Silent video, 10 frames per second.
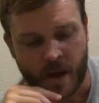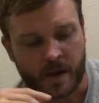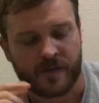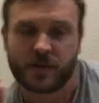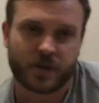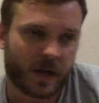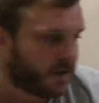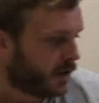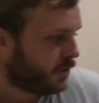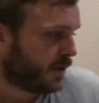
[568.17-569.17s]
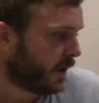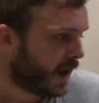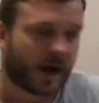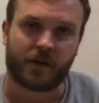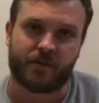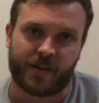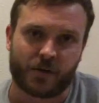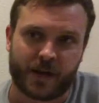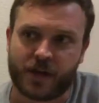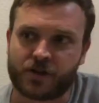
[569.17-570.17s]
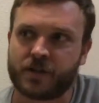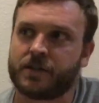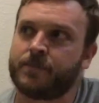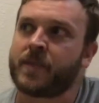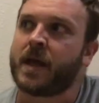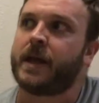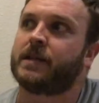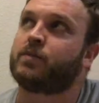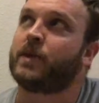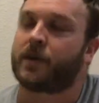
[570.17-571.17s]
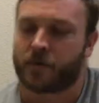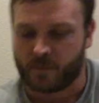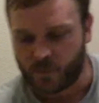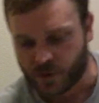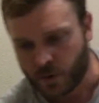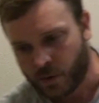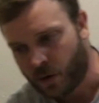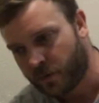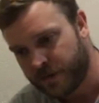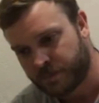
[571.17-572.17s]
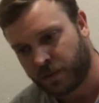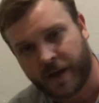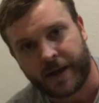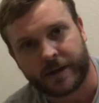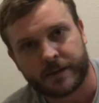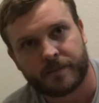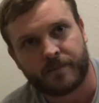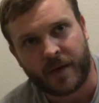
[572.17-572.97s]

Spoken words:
If there's anything you can get out of foundations, it's when they're going to all these planets.